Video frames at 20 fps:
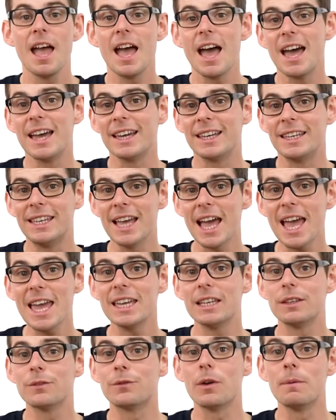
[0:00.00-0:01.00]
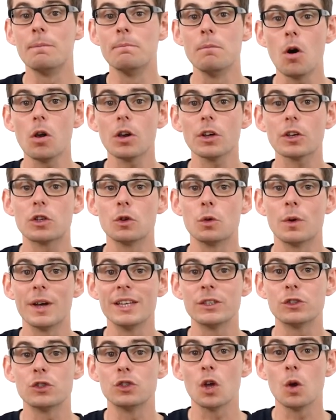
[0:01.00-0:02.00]
Again, the molecule
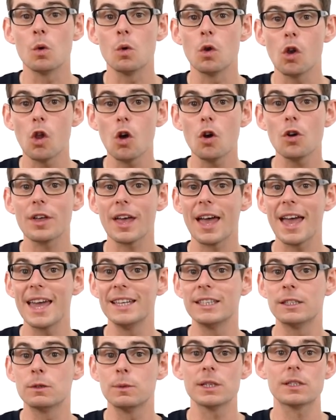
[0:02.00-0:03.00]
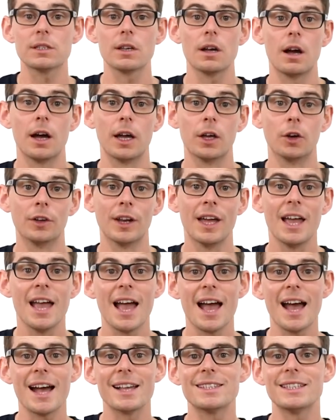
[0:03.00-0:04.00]
is no longer a zwitter ion,
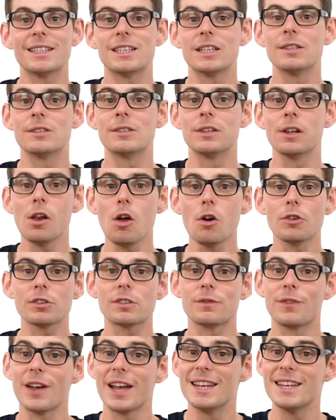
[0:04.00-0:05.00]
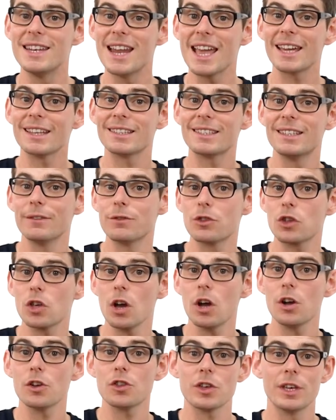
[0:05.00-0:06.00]
as it has lost that negative
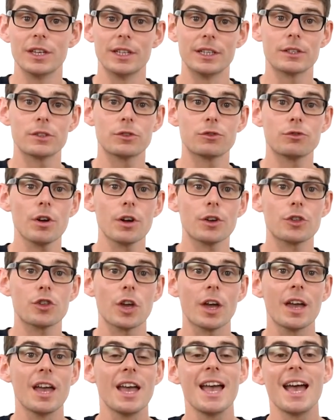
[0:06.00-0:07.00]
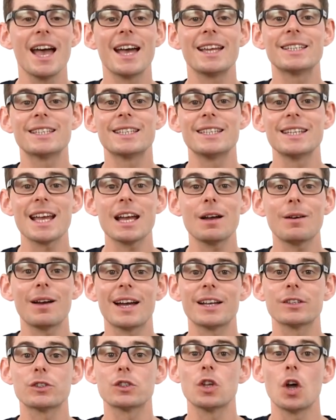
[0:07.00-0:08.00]
charge in its structure and now
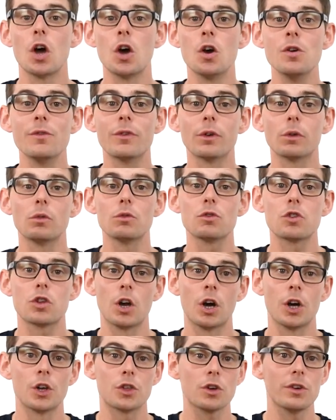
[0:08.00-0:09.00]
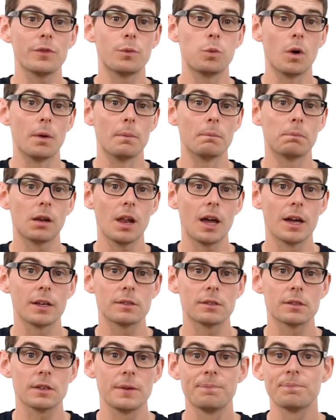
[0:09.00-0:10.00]
has an overall charge of
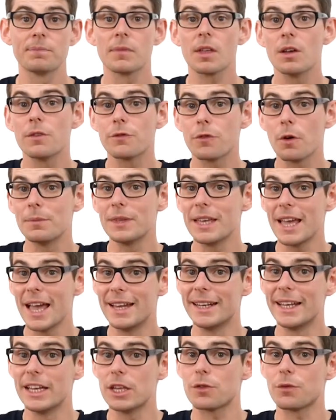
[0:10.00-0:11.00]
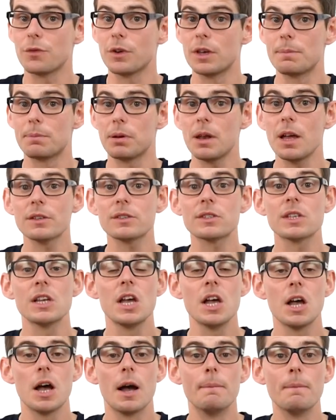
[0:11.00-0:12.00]
1+, from the NH3+
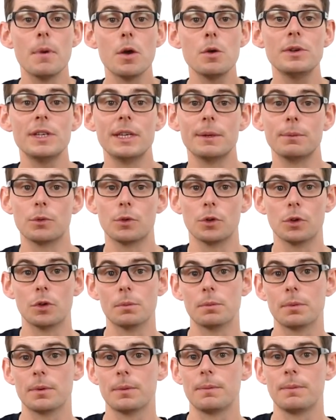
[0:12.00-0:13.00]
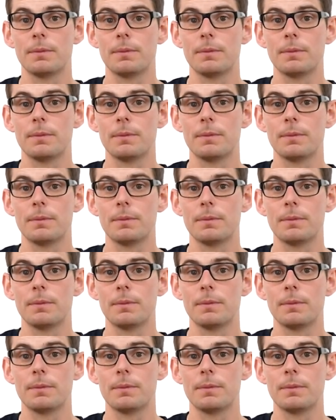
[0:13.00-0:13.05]
ammonium group.